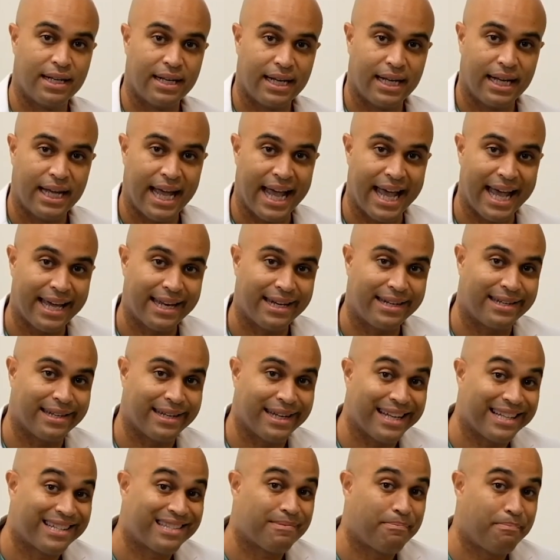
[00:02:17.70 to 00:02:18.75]
And
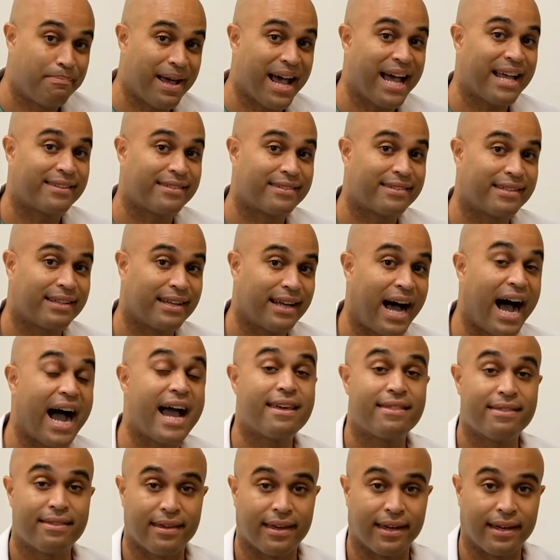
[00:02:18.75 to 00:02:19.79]
it's best, I
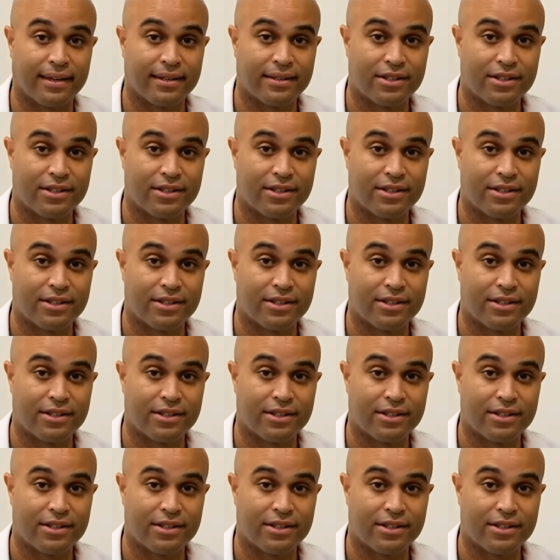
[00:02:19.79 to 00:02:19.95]
think,